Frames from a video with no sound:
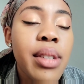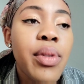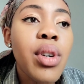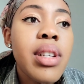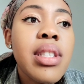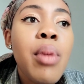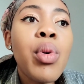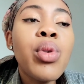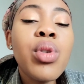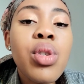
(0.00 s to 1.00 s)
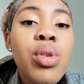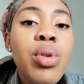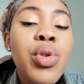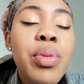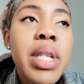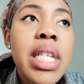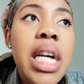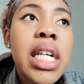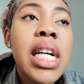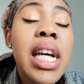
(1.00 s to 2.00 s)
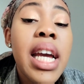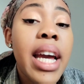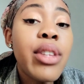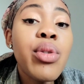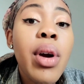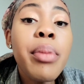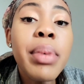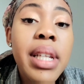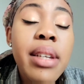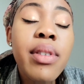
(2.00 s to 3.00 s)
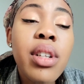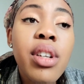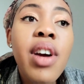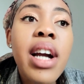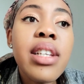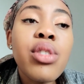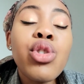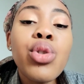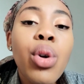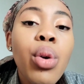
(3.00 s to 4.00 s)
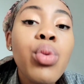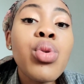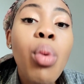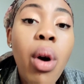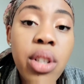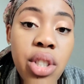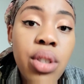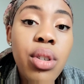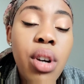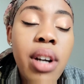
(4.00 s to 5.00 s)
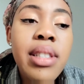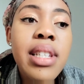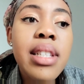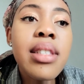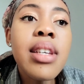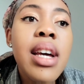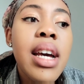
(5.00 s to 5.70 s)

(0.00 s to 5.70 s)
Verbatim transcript: If you are someone who is on social media and you are a believer in Christ, you don't know who's watching your content.